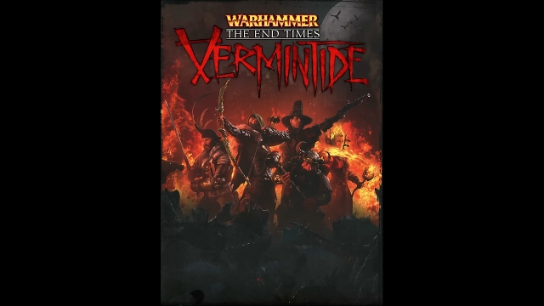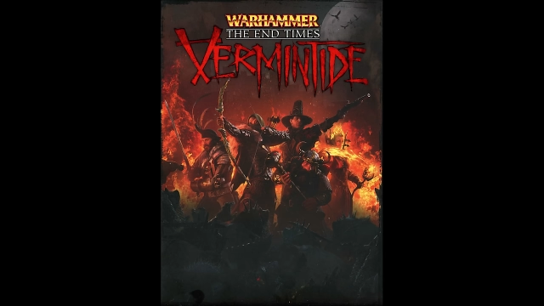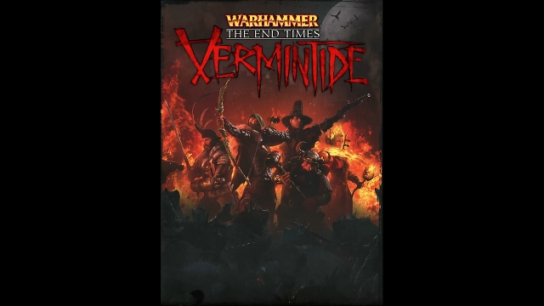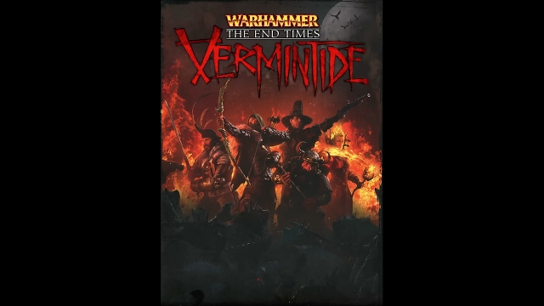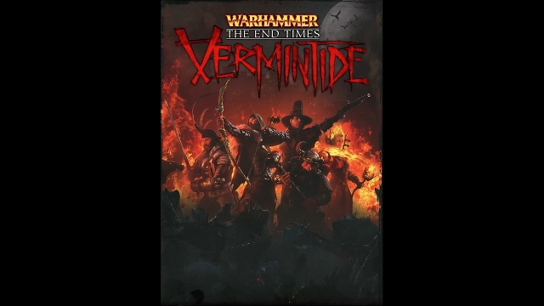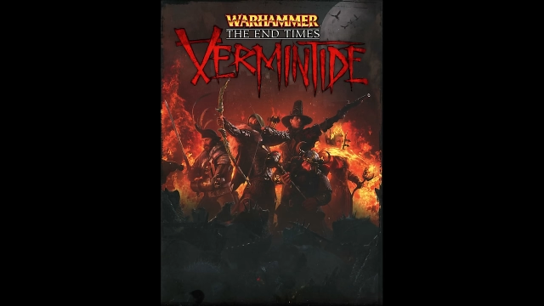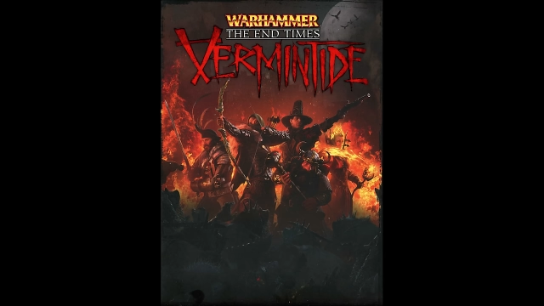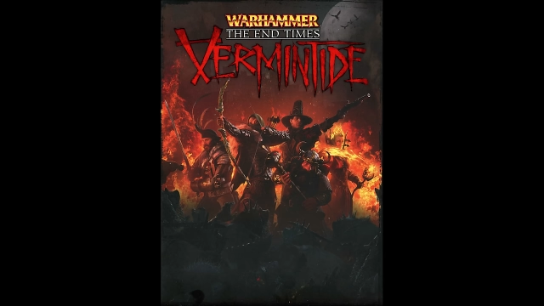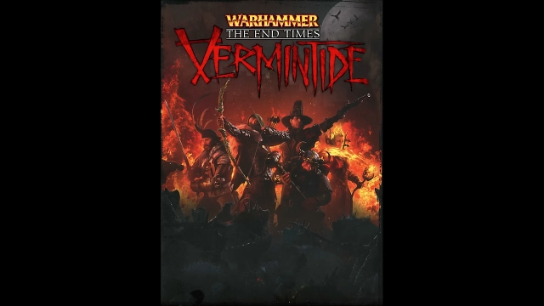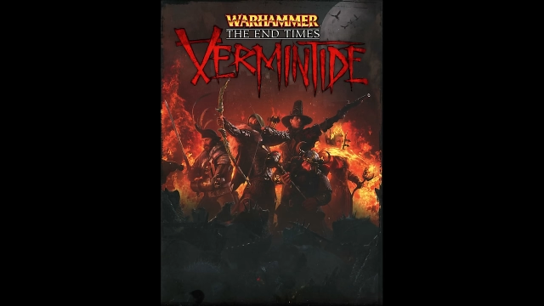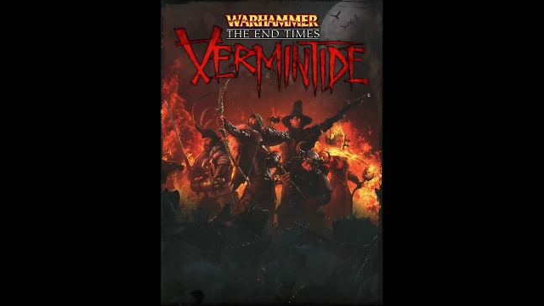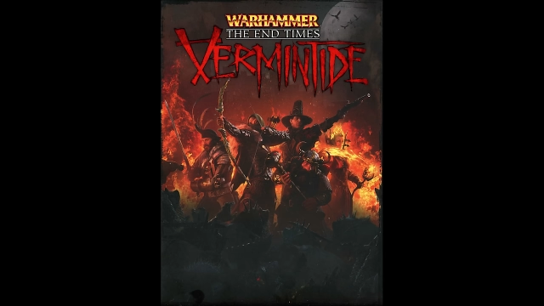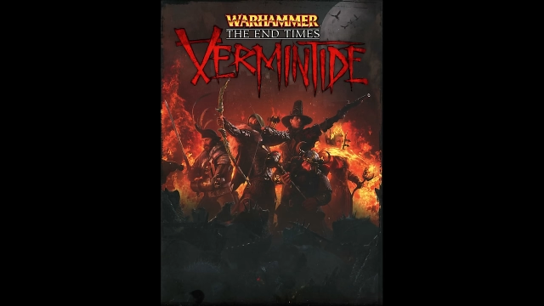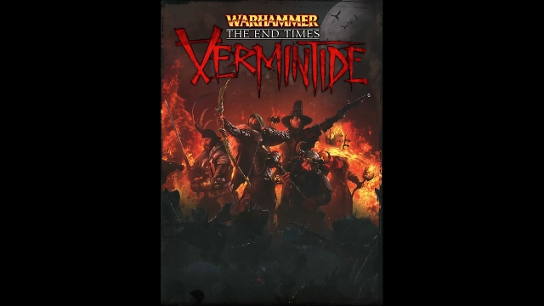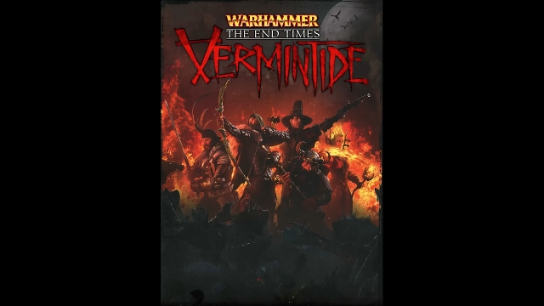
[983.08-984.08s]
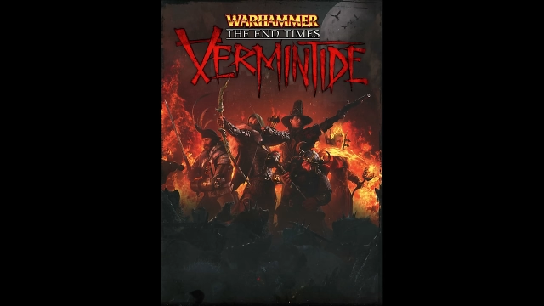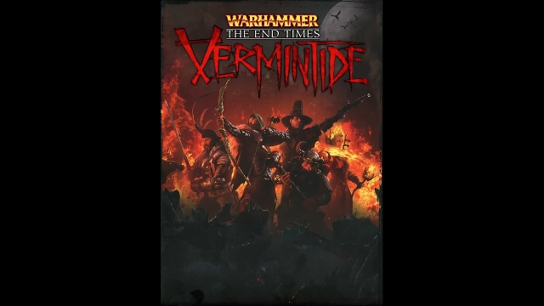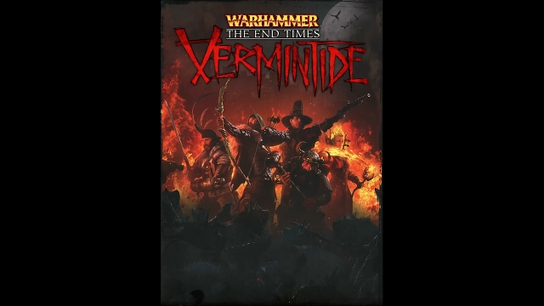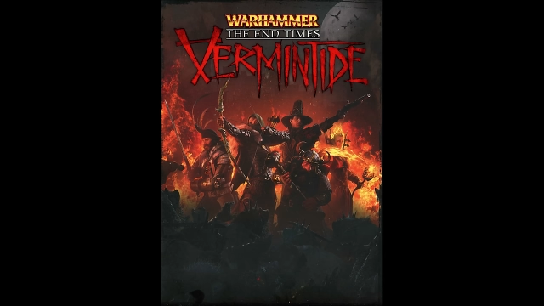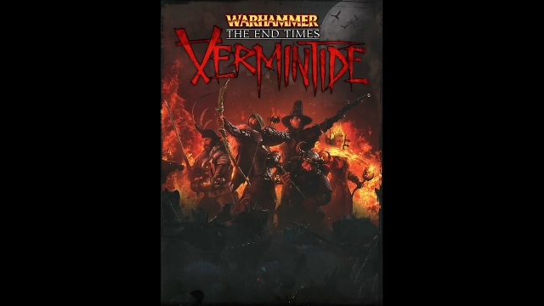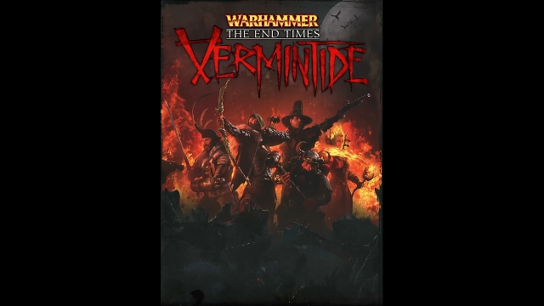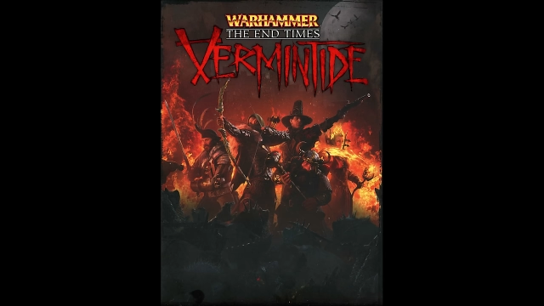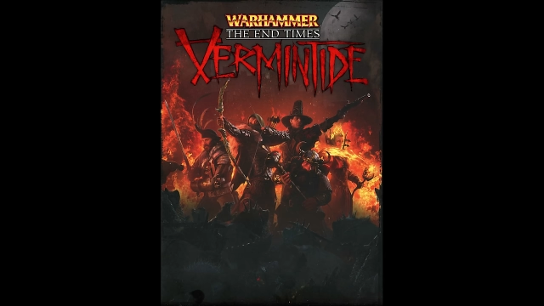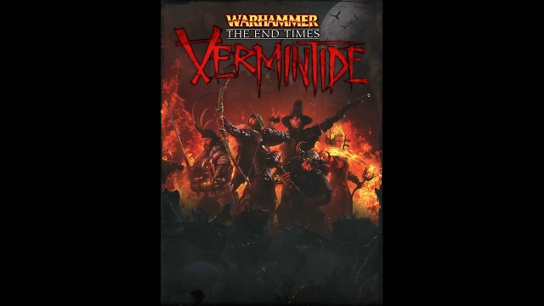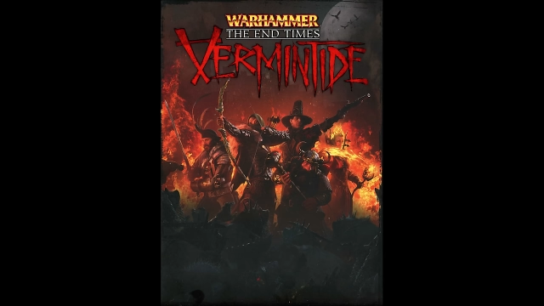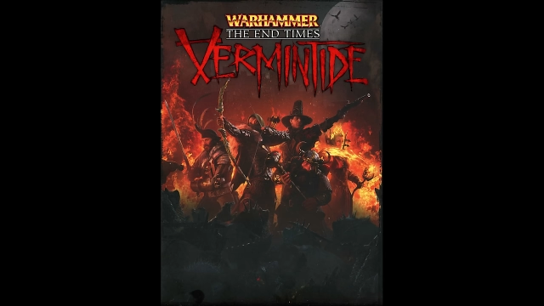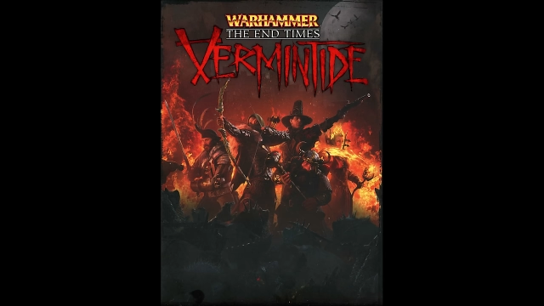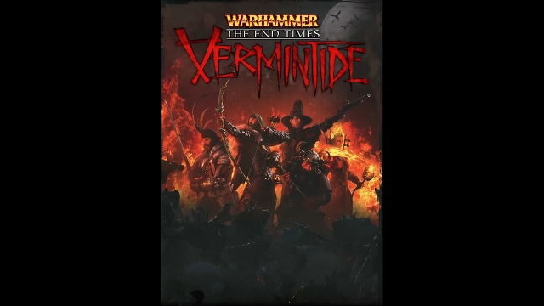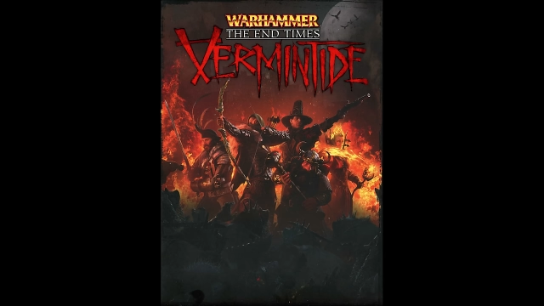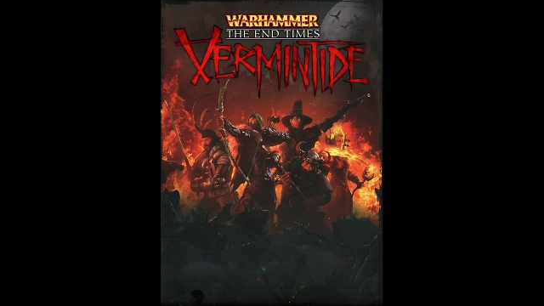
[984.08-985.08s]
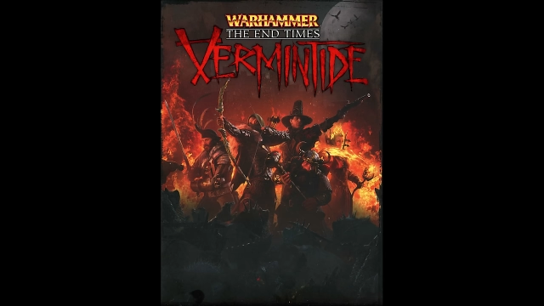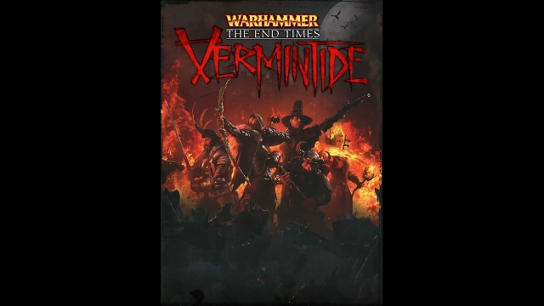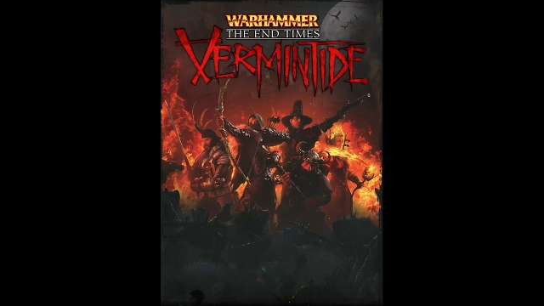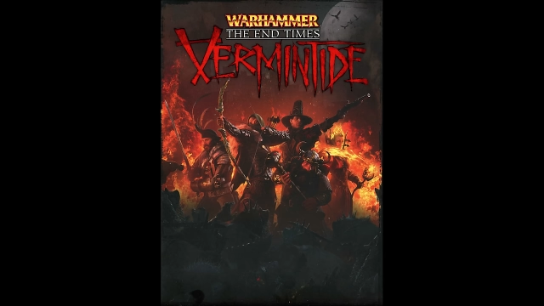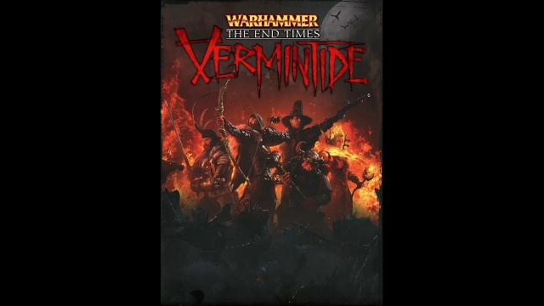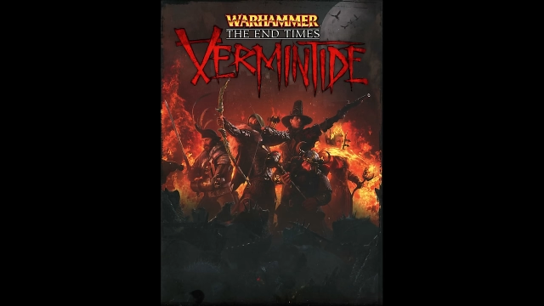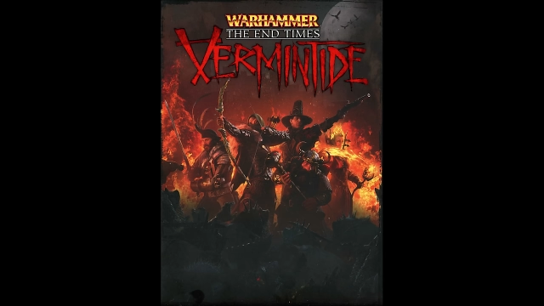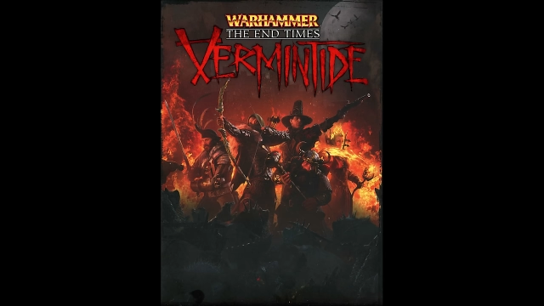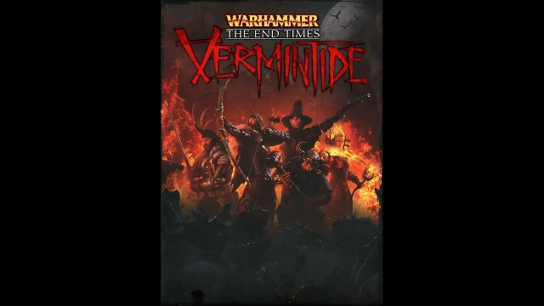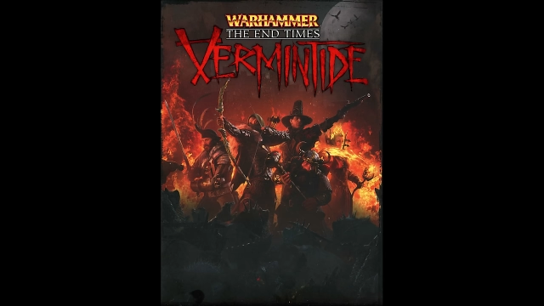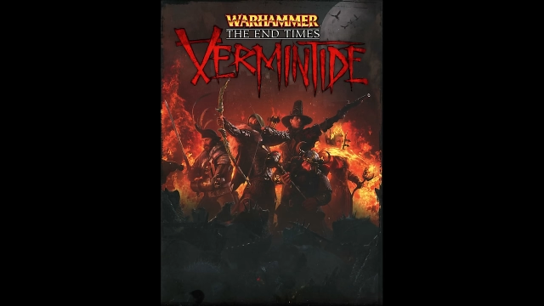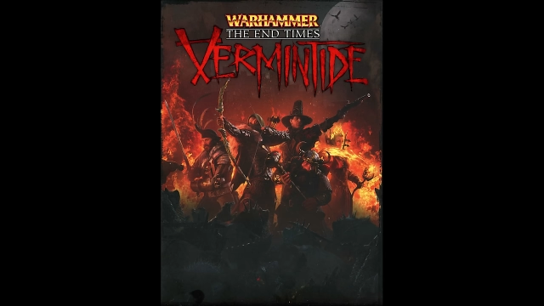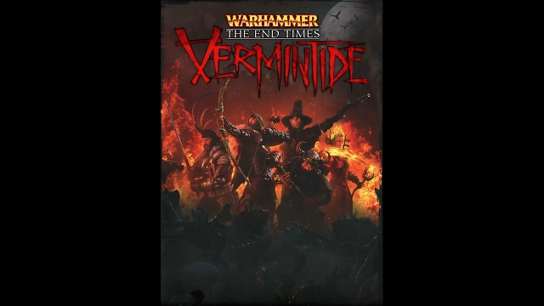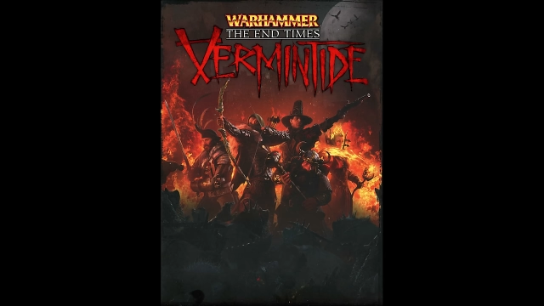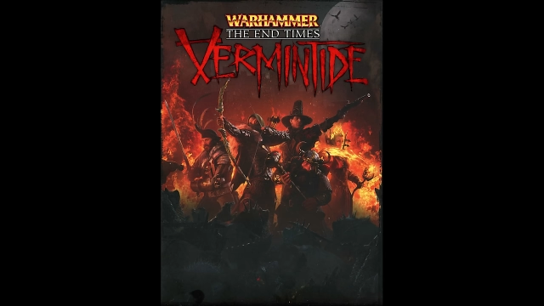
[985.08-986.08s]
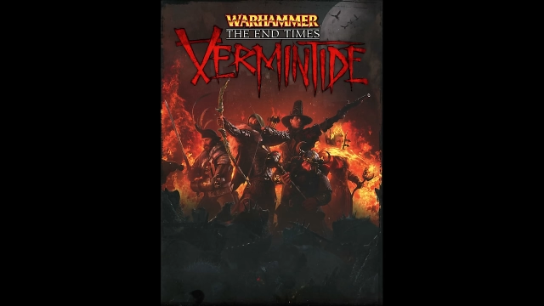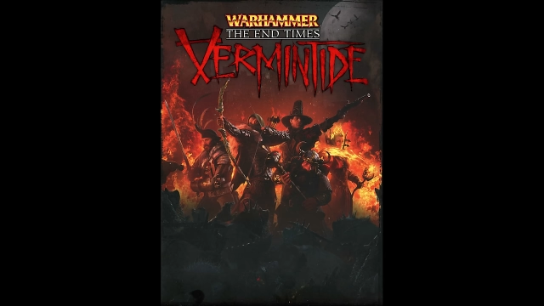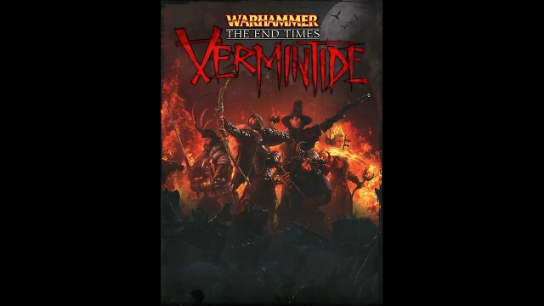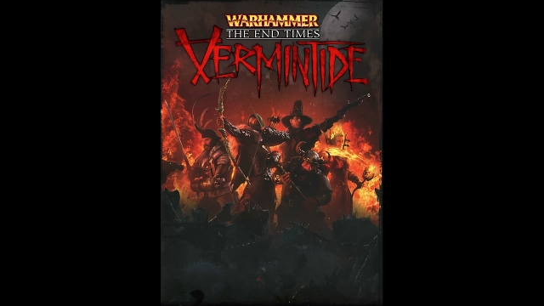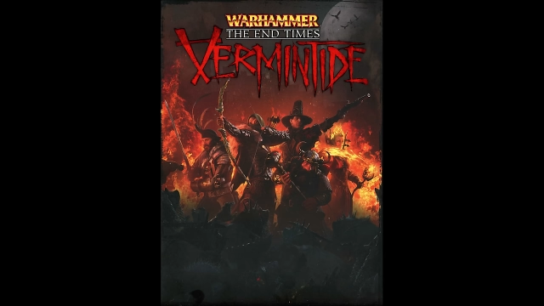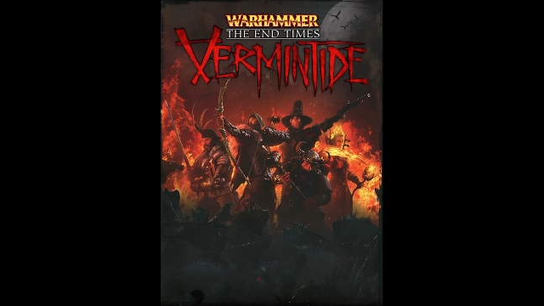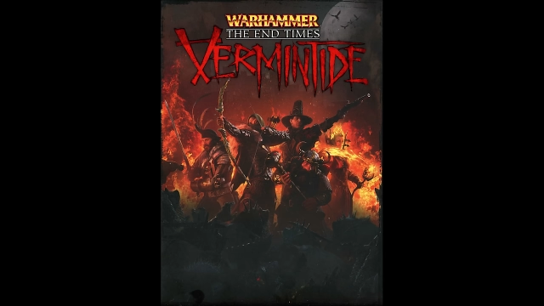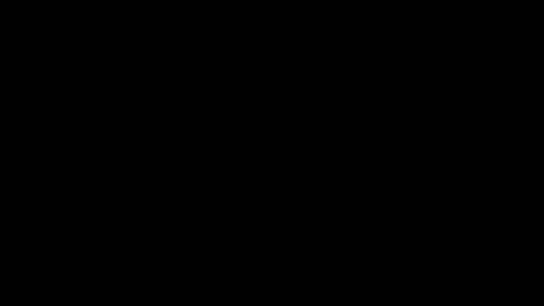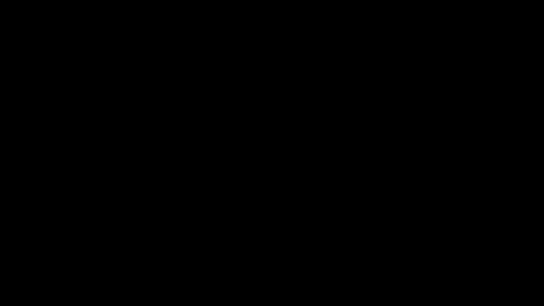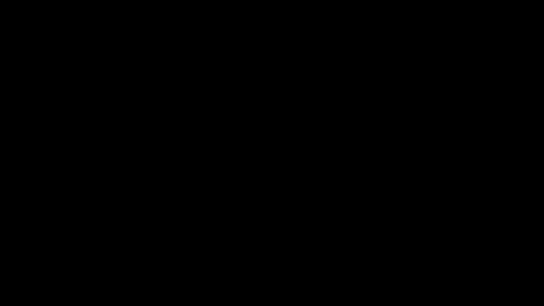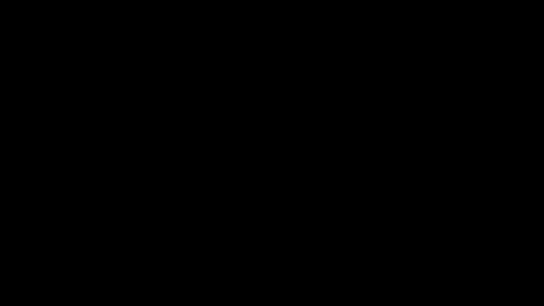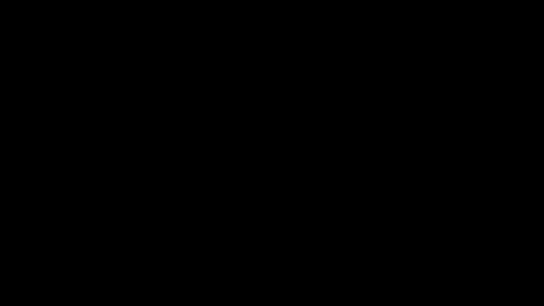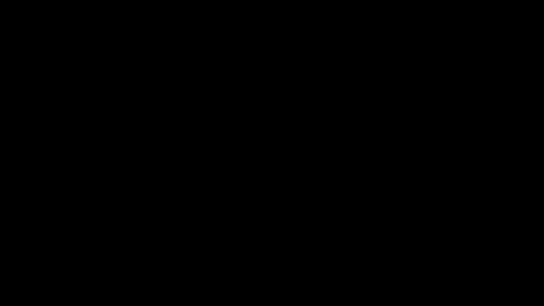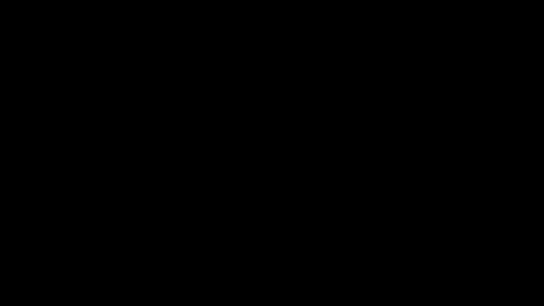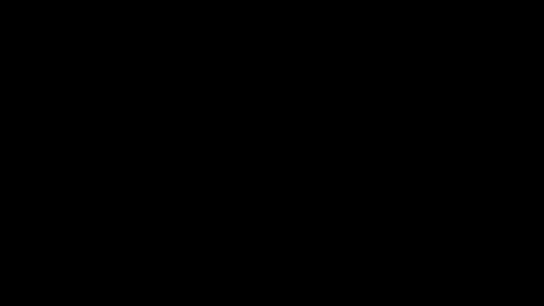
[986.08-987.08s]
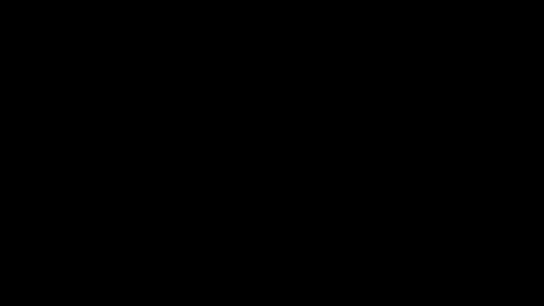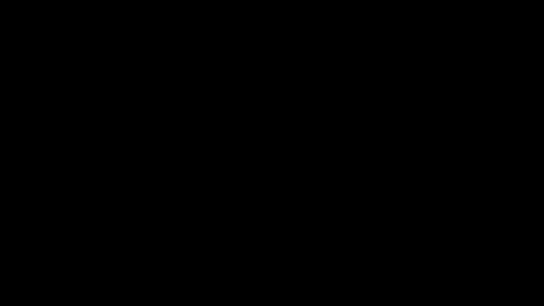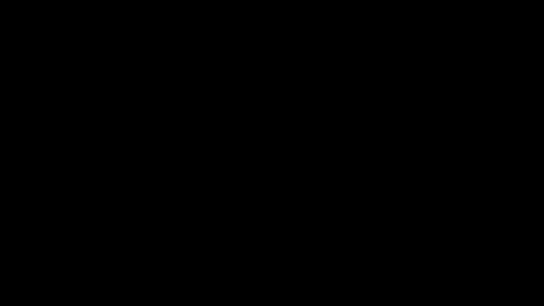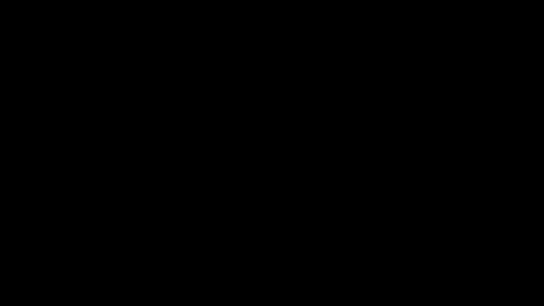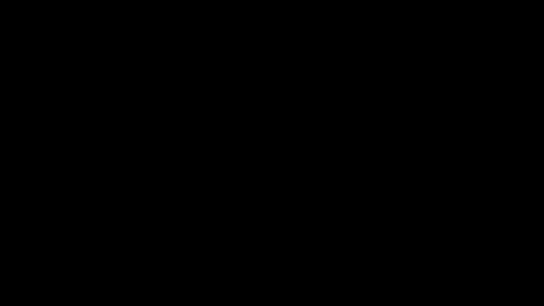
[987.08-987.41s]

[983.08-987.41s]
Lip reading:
(no speaker visible)